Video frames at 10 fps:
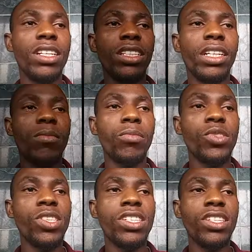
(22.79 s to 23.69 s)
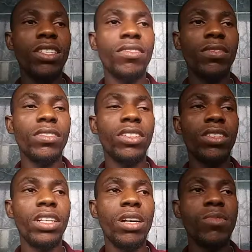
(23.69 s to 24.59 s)
and composition or
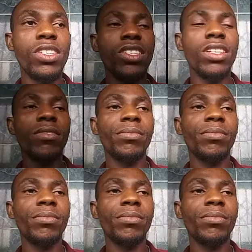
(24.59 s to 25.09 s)
composition.